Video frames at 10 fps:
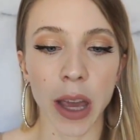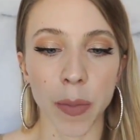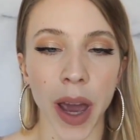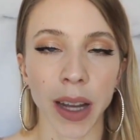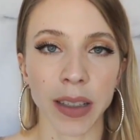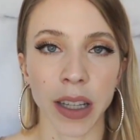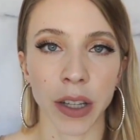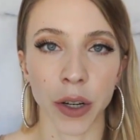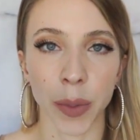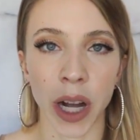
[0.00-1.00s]

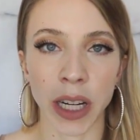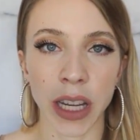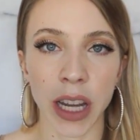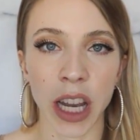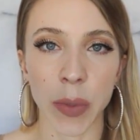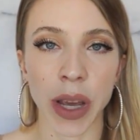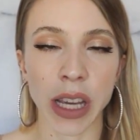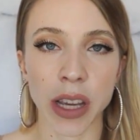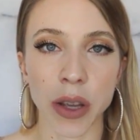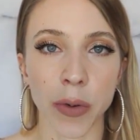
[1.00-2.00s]
impacting your body and
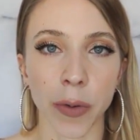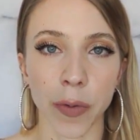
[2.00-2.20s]
making you